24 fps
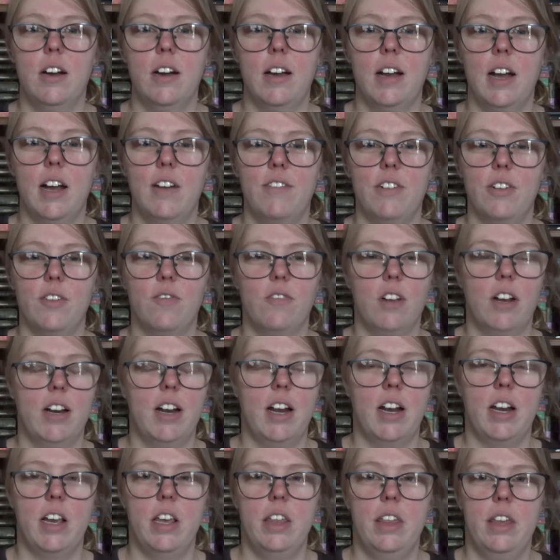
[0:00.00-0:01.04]
I haven't read
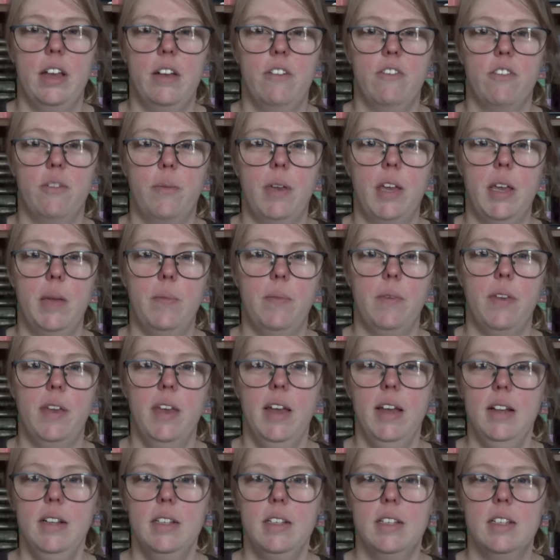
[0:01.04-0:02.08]
anything from him
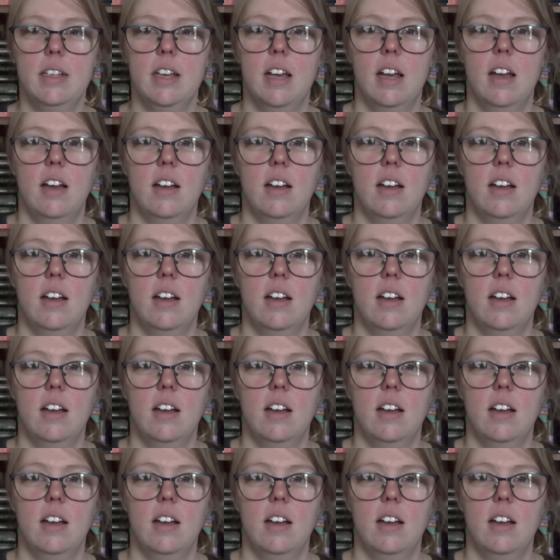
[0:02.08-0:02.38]
yet